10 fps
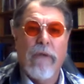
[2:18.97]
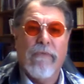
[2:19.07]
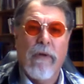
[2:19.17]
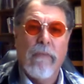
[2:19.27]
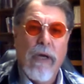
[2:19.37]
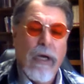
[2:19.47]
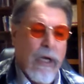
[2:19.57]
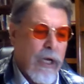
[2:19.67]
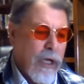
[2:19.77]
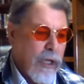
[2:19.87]
from
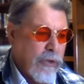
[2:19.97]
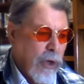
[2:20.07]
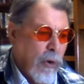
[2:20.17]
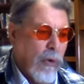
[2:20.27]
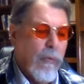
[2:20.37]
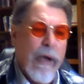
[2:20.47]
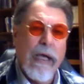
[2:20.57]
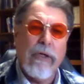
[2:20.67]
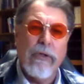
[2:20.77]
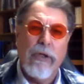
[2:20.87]
uh, the old
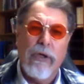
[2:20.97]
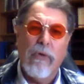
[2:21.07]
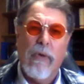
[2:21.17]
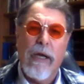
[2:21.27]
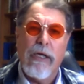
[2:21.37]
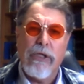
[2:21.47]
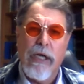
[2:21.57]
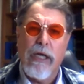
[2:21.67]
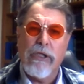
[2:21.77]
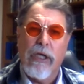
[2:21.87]
way to the new way, a
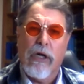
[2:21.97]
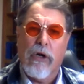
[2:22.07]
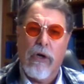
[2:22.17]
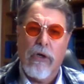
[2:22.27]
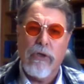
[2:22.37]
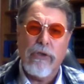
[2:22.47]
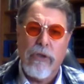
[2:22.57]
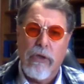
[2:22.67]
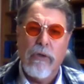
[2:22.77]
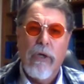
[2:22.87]
change that occurs
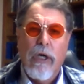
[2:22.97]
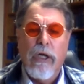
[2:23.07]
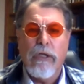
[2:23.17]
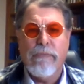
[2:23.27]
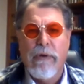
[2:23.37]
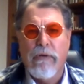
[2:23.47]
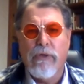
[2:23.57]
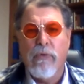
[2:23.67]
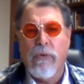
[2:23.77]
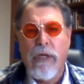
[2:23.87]
through a
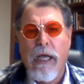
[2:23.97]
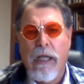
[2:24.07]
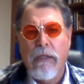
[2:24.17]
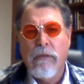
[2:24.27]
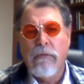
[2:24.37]
spiritual death.